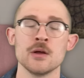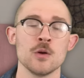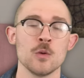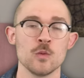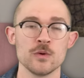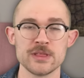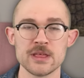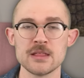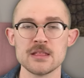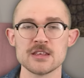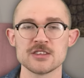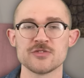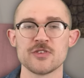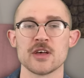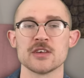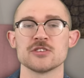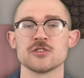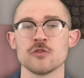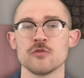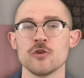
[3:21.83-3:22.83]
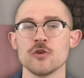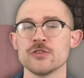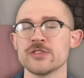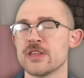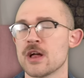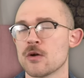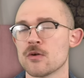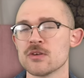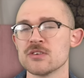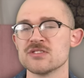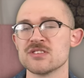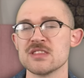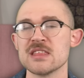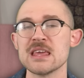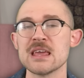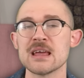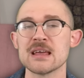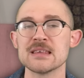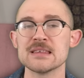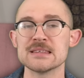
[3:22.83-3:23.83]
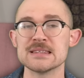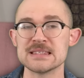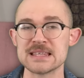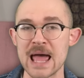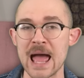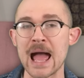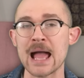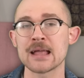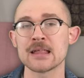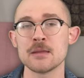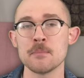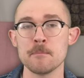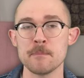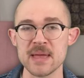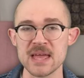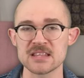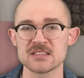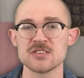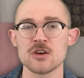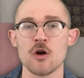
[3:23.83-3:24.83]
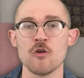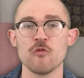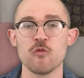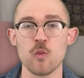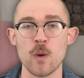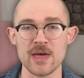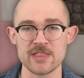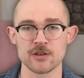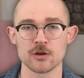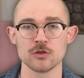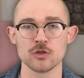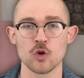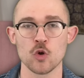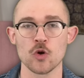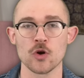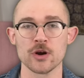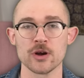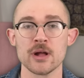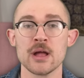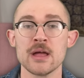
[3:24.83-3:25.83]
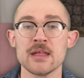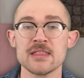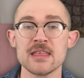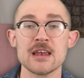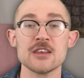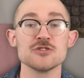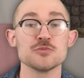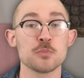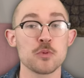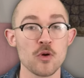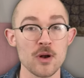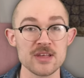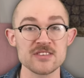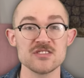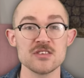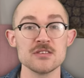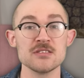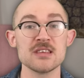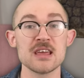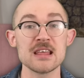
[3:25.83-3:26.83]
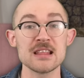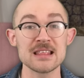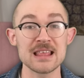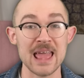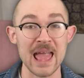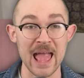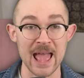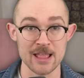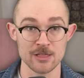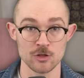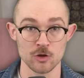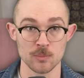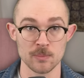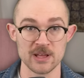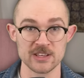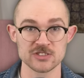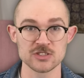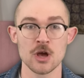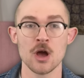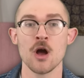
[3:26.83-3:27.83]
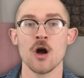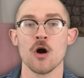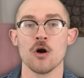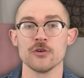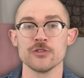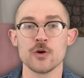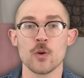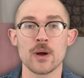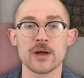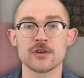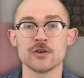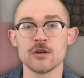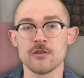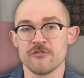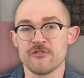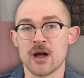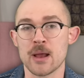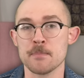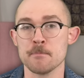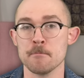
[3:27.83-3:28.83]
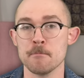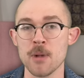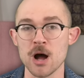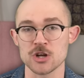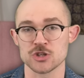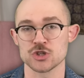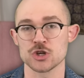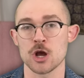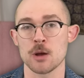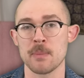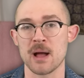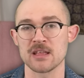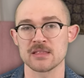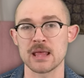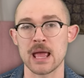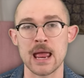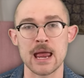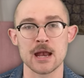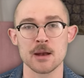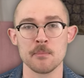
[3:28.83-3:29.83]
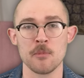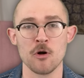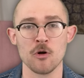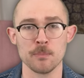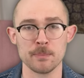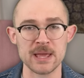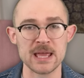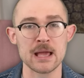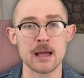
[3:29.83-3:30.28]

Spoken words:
Within this festival, there is the exact bit of weather lore that is present in Candlemas. Although I couldn't find much about the animal being a